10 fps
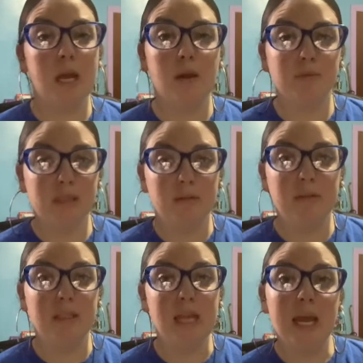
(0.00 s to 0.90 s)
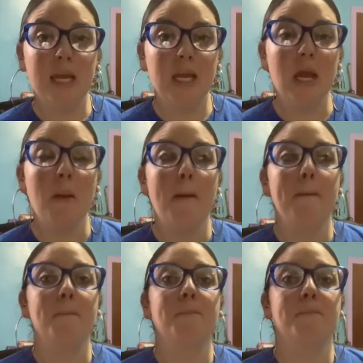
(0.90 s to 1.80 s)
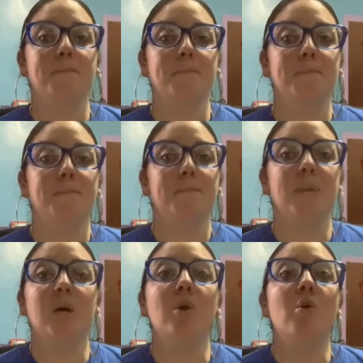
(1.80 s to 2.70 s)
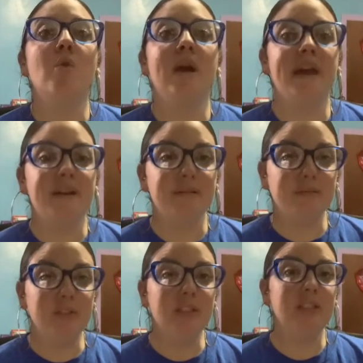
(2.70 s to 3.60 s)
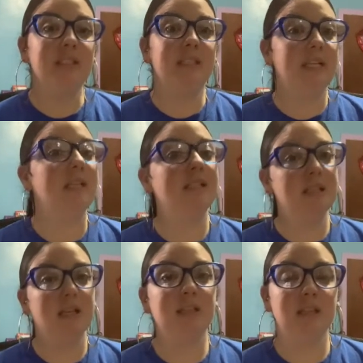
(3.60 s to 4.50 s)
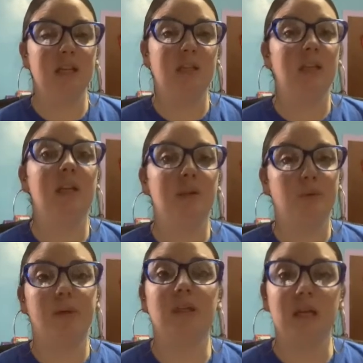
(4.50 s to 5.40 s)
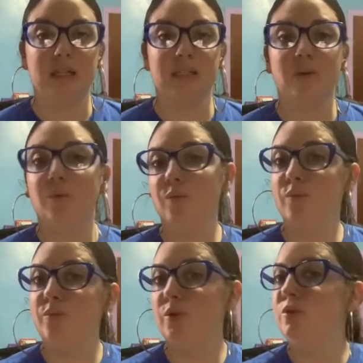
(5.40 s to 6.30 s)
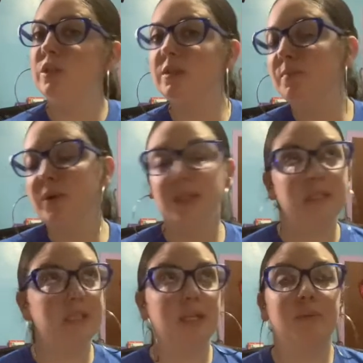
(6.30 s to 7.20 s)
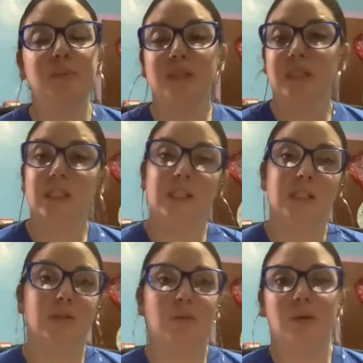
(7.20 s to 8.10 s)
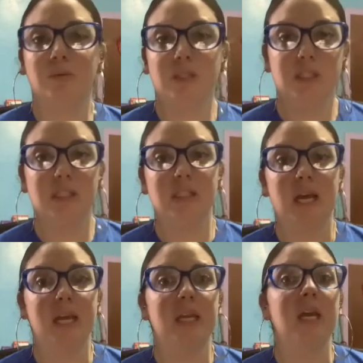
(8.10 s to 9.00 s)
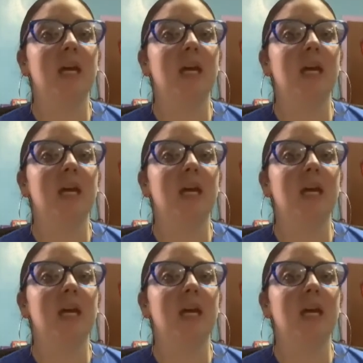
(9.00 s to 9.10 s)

hours out the day, but whoever did tell us that didn't realize that you just put us in a position to where we're just like